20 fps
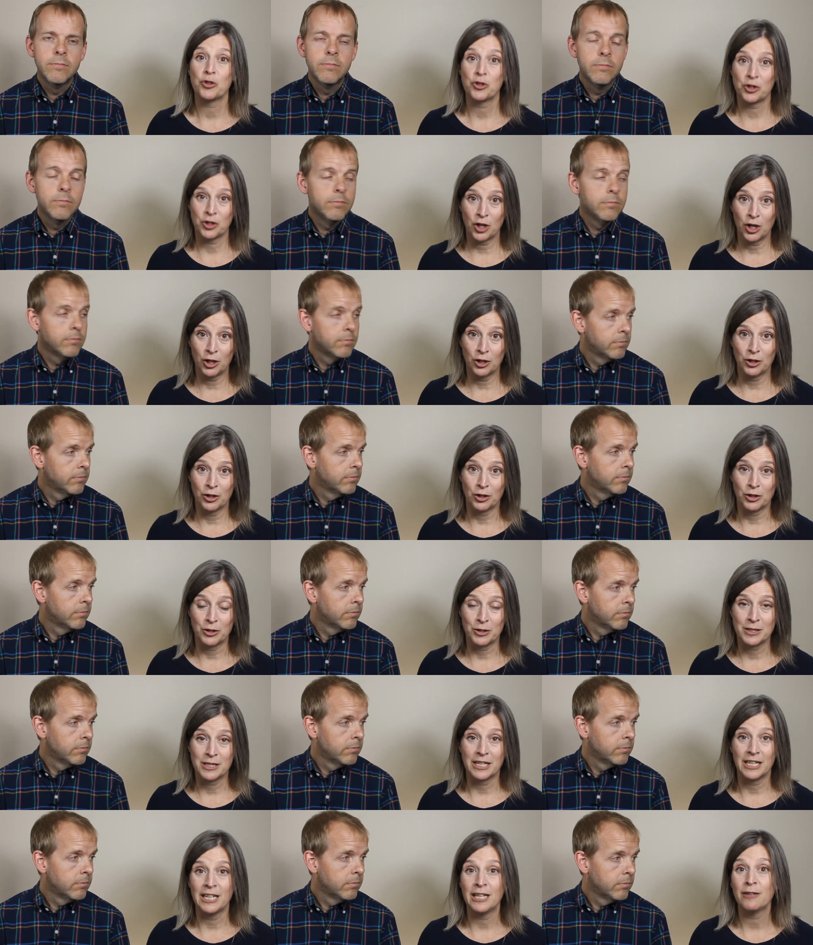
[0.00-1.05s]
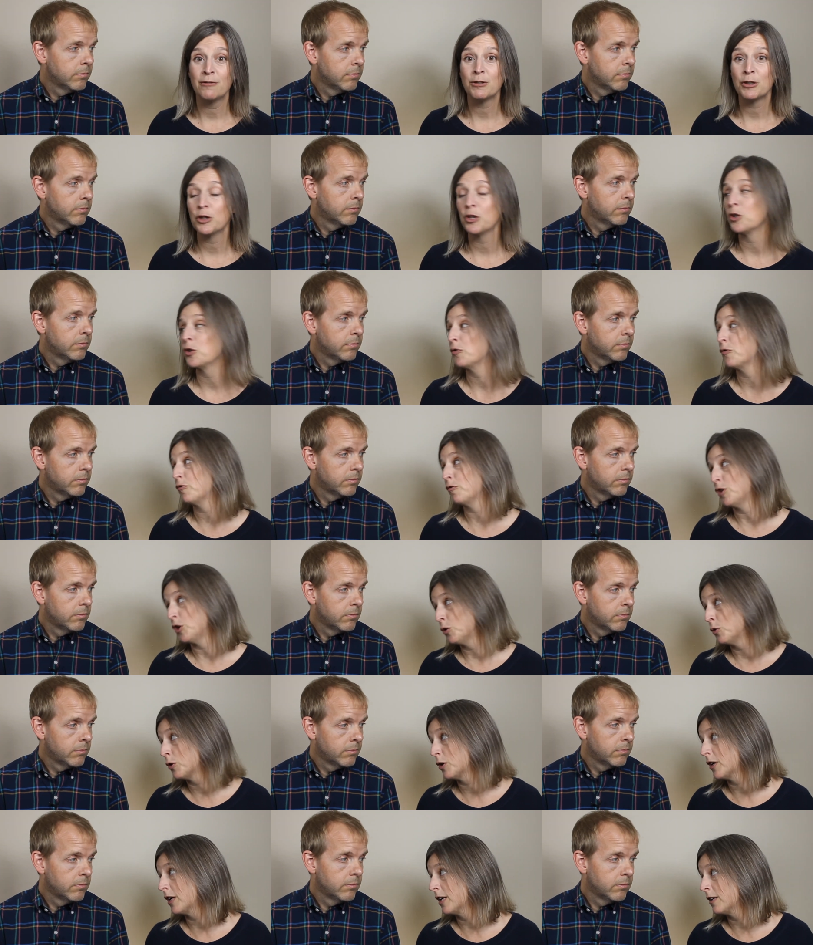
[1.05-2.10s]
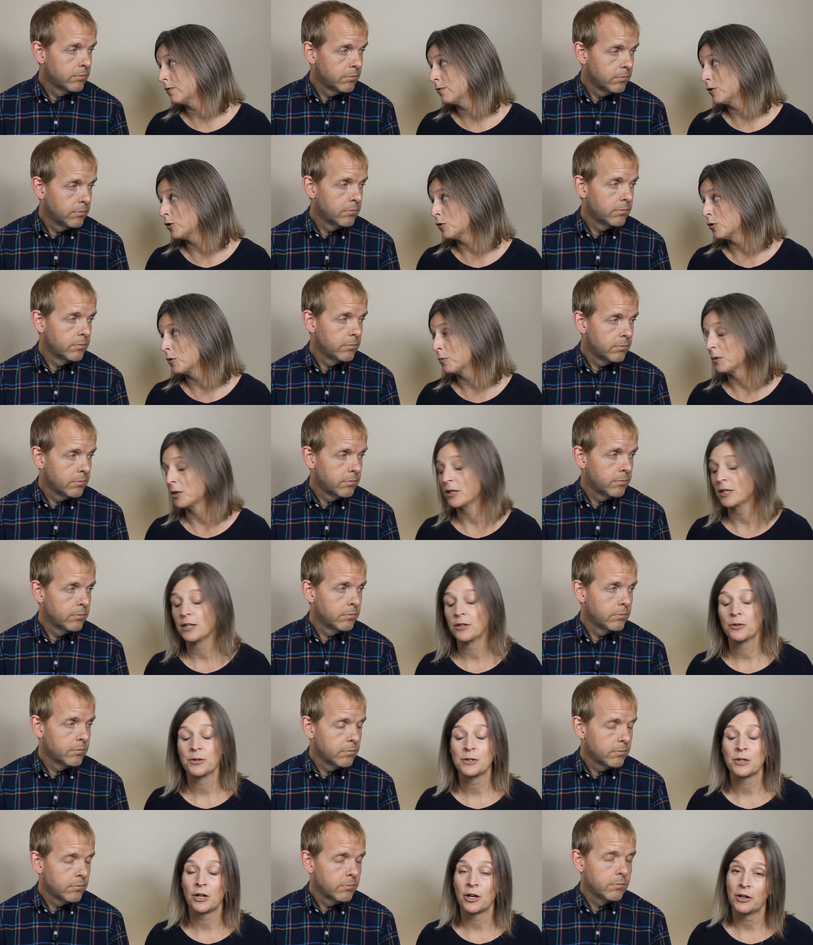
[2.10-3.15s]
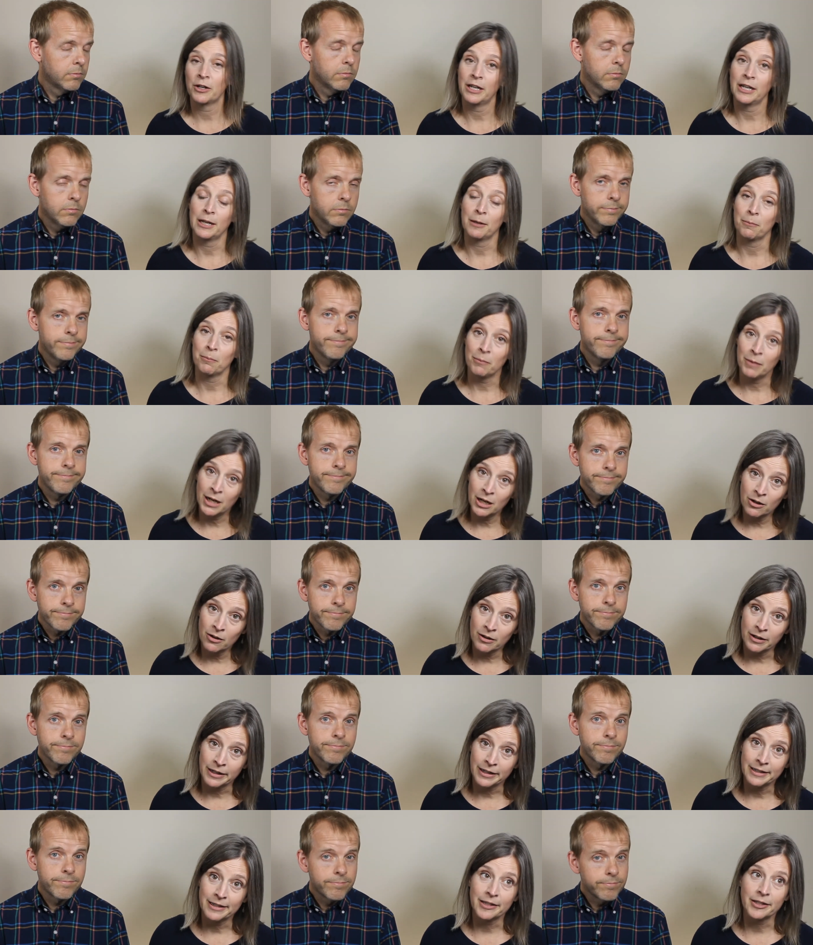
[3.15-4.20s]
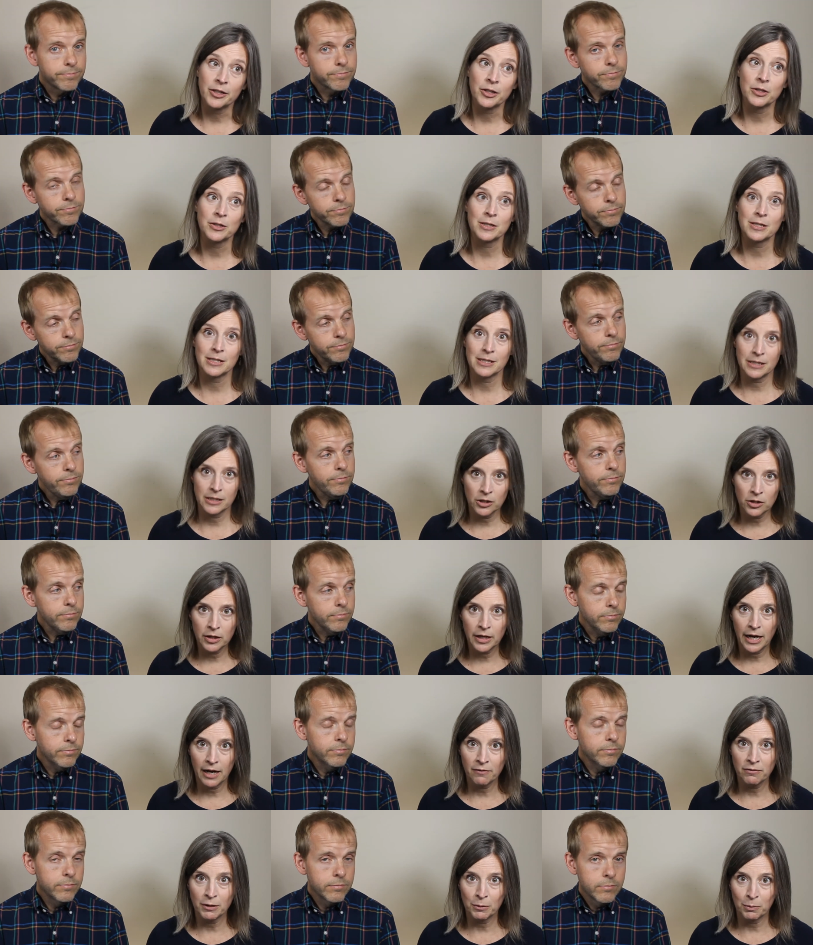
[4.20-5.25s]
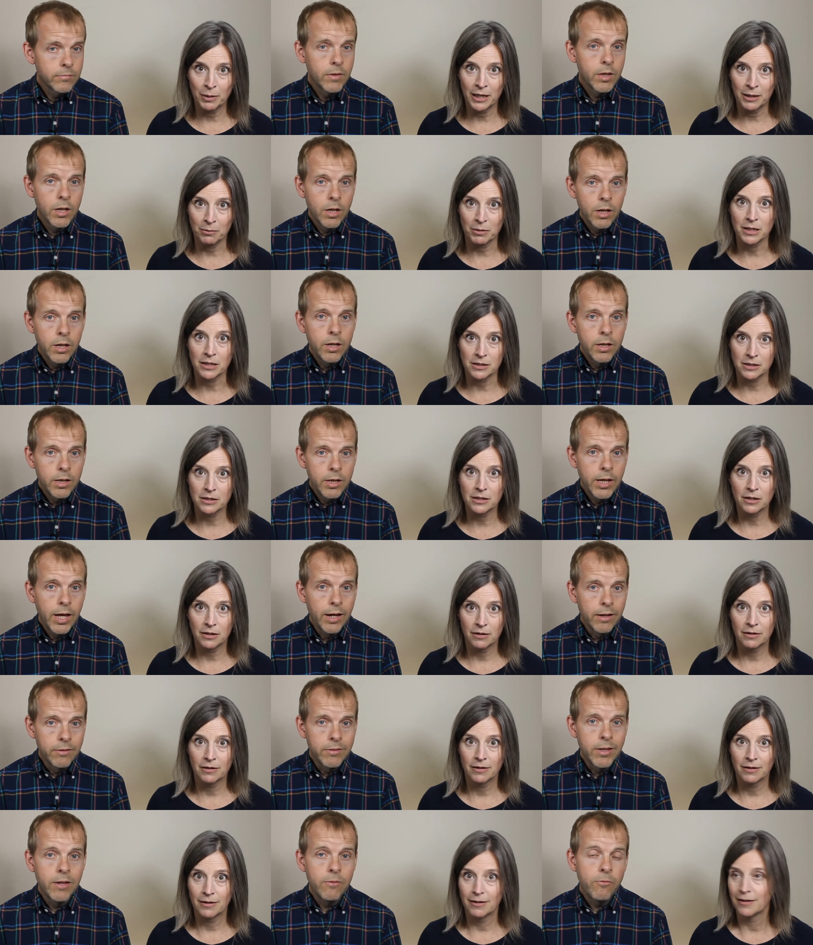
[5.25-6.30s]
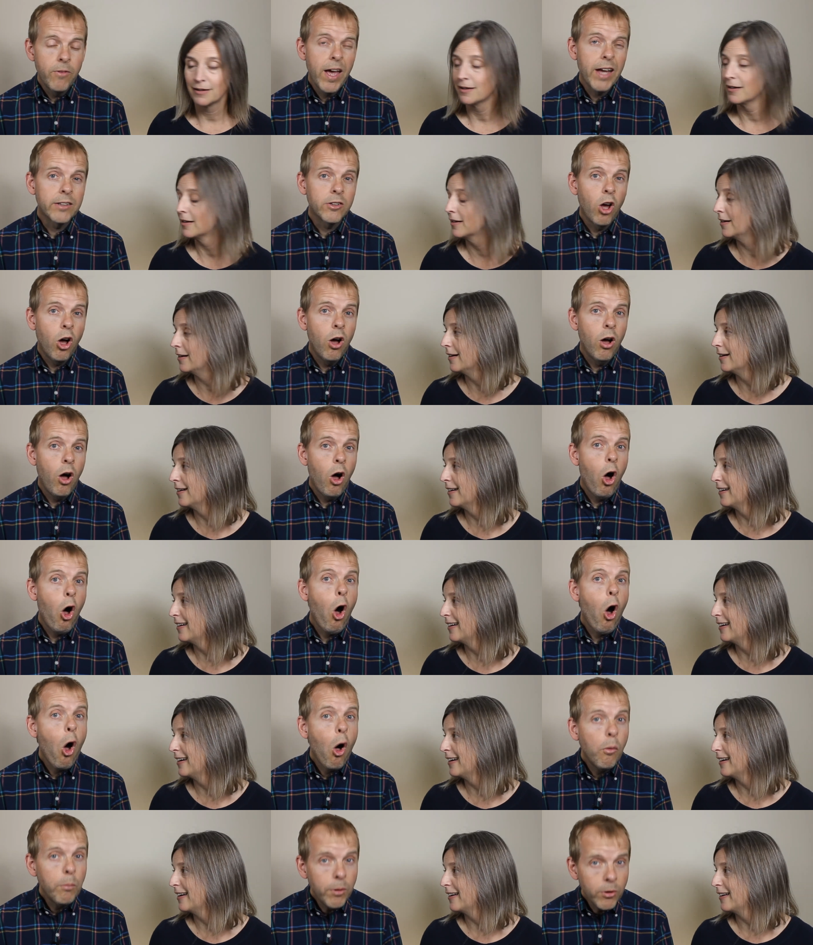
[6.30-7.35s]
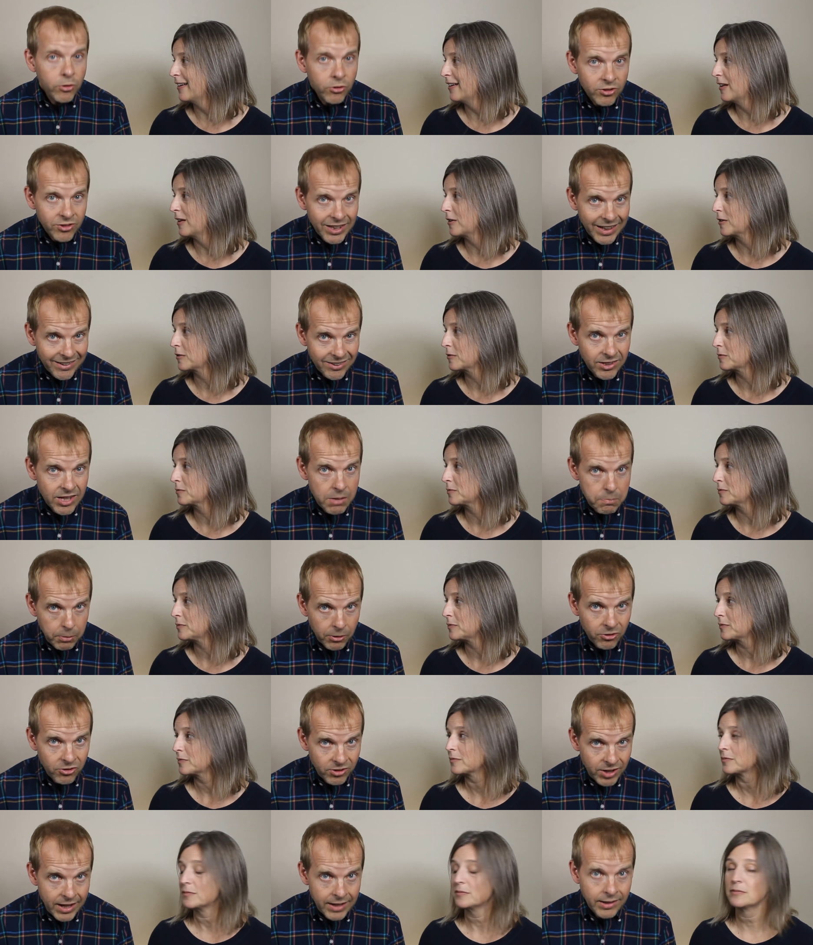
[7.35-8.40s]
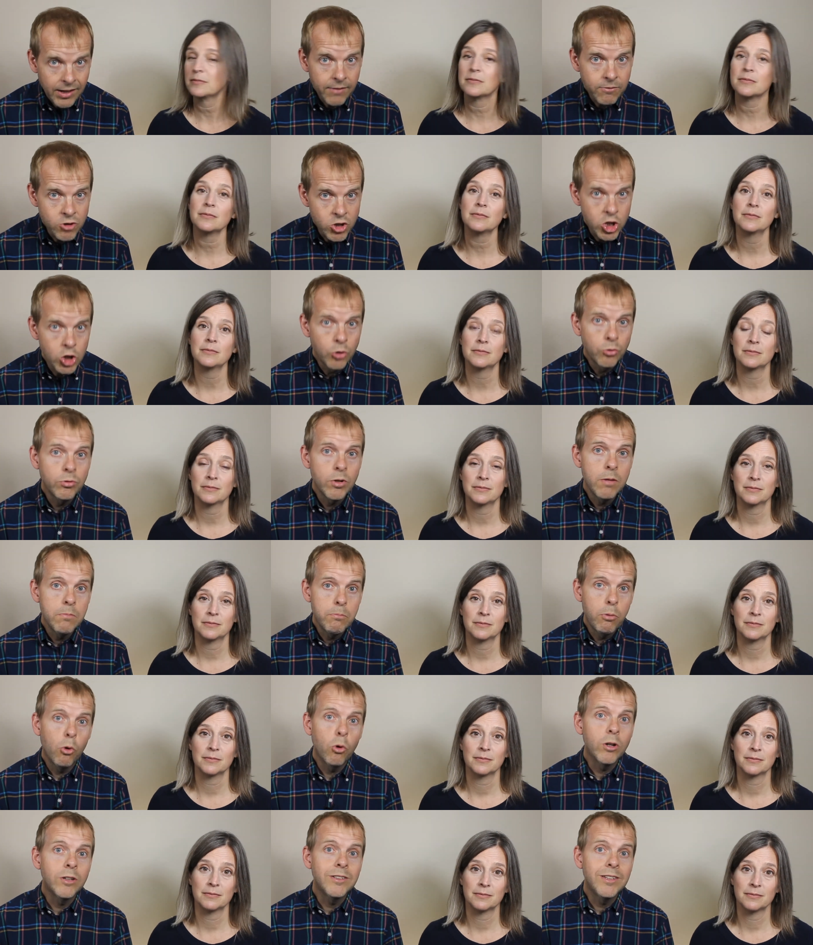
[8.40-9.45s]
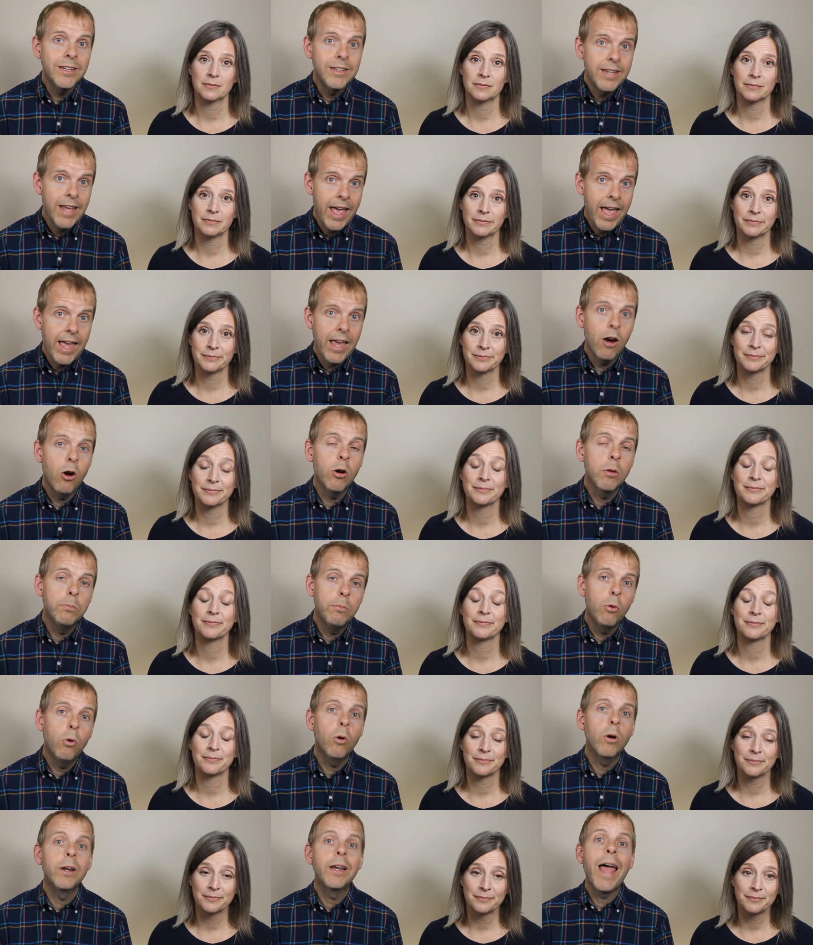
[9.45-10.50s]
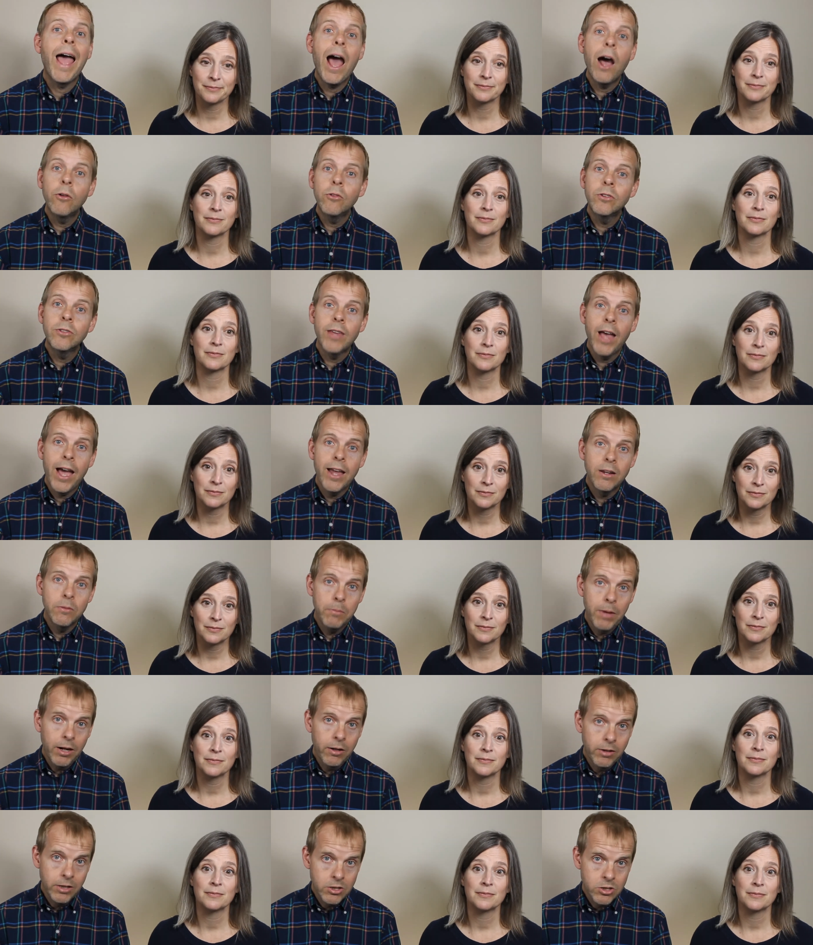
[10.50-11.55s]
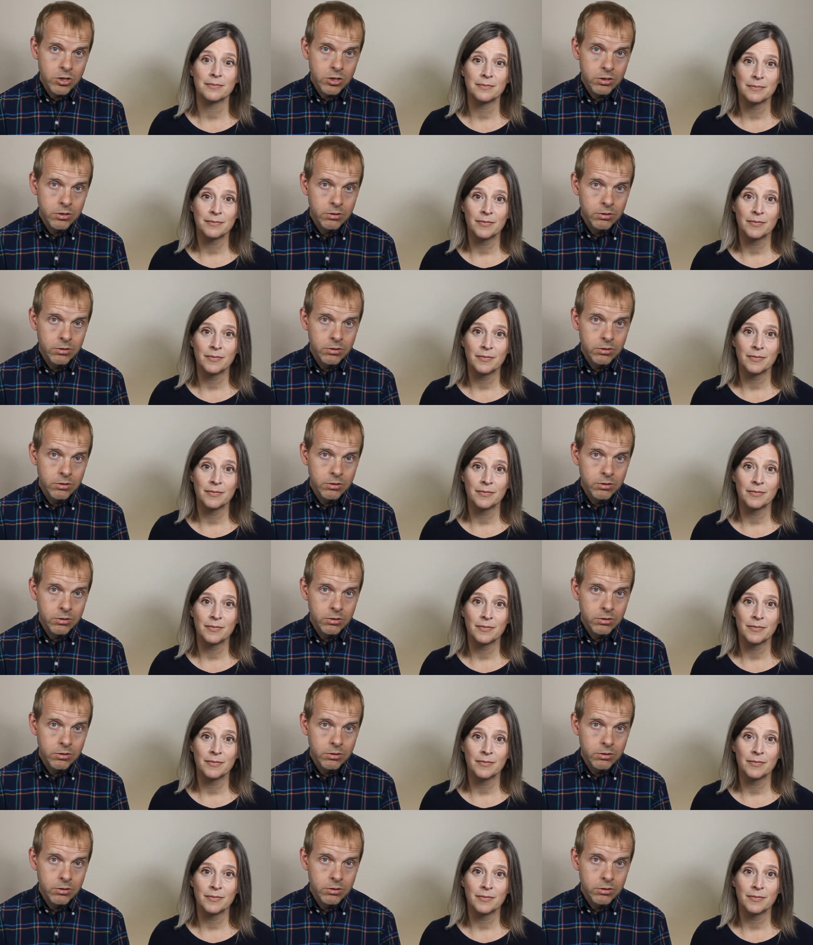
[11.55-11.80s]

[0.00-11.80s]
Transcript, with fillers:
Speaker 1: starters, even though fewer and fewer millennials are getting married, they're still having babies.
Speaker 2: Yeah. In fact, almost 60% of children born today are born outside of marriage.